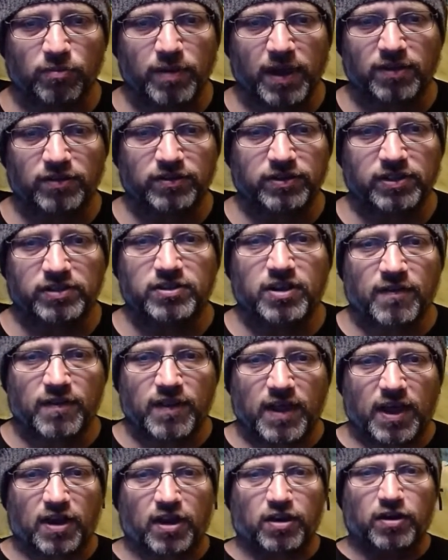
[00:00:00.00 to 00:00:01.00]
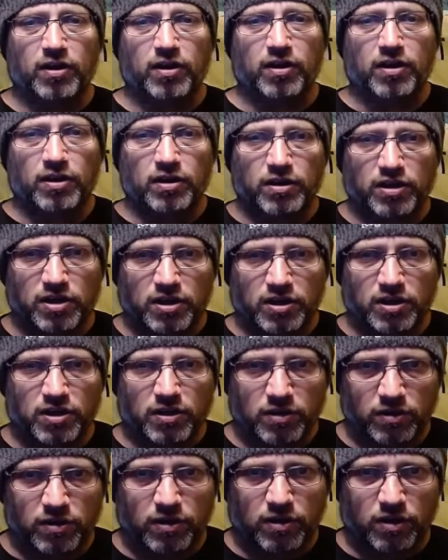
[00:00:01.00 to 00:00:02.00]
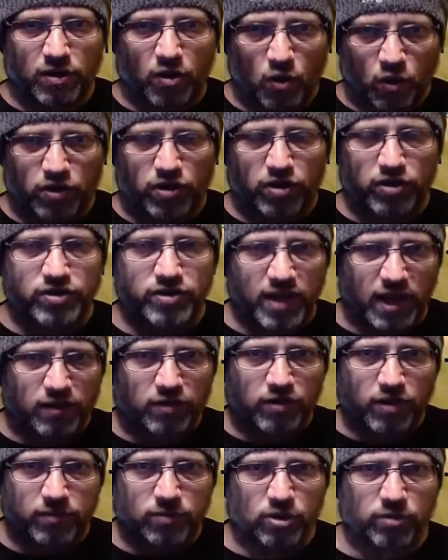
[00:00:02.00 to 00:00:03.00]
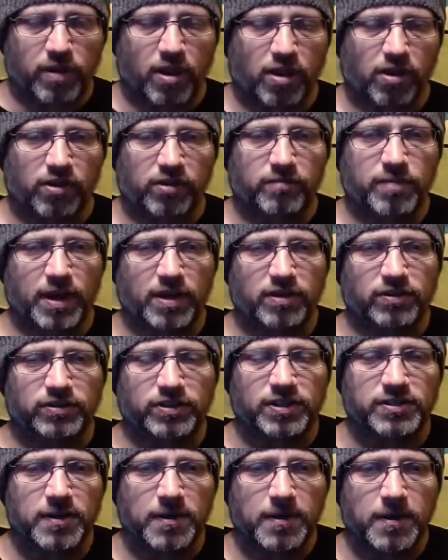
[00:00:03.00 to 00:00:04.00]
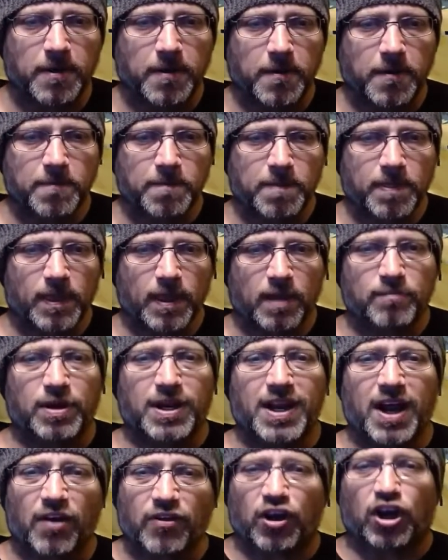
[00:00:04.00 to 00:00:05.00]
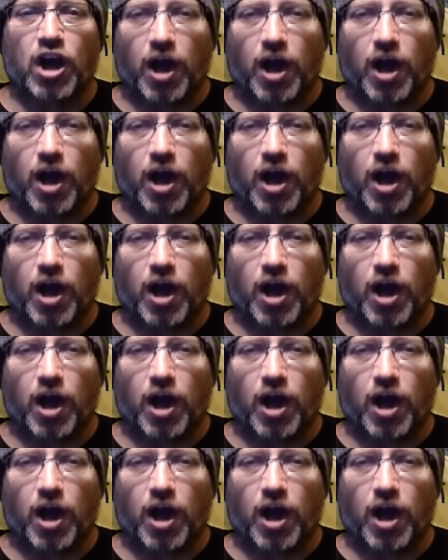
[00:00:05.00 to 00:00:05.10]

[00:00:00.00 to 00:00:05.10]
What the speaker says: penalties that are orders, not criminal penalties. But now they're